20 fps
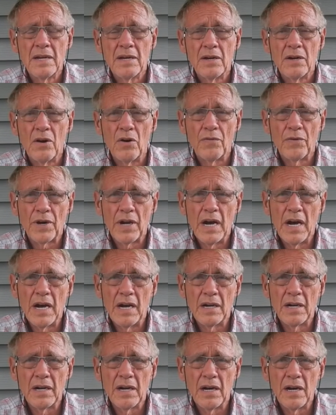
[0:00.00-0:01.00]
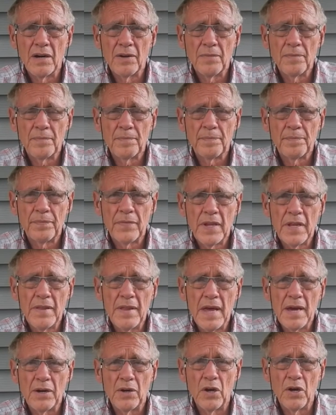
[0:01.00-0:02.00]
over to Hong Kong, and
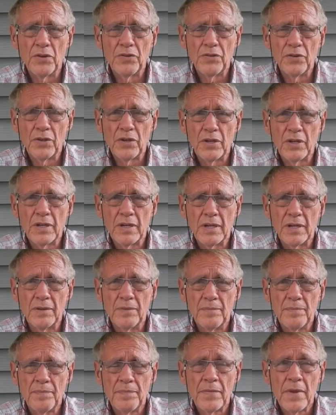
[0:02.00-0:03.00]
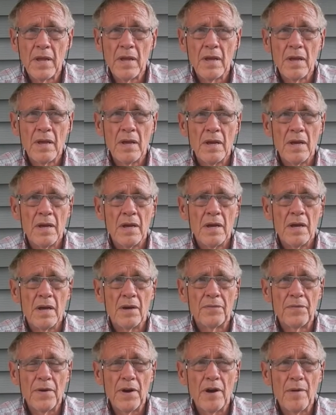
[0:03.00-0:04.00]
that all took a
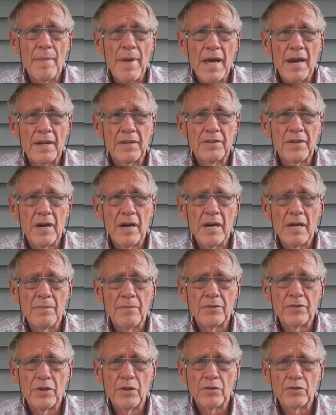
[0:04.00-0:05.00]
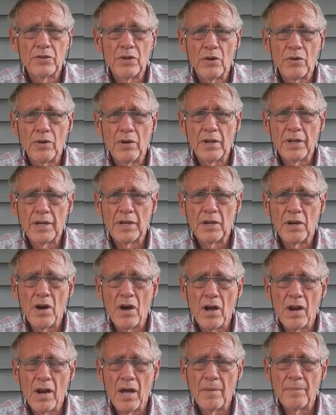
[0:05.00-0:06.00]
fair amount of time. So totaling it
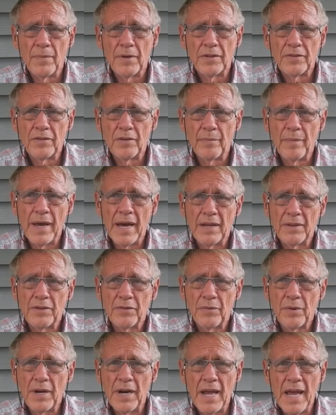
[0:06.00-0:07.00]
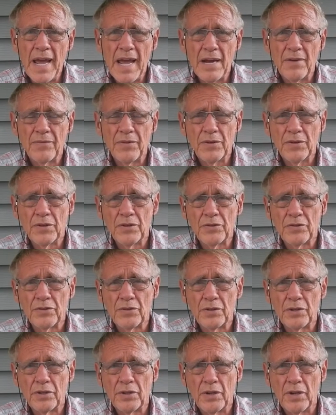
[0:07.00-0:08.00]
all up, it's about 3.5 years or
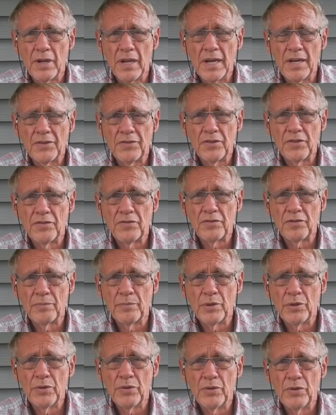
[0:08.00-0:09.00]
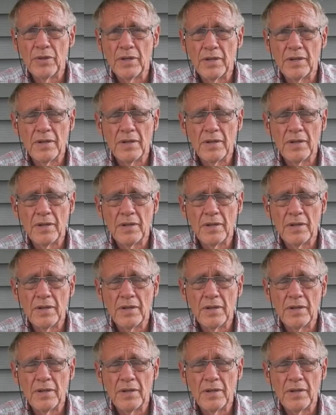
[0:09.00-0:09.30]
a little less in Cebu, and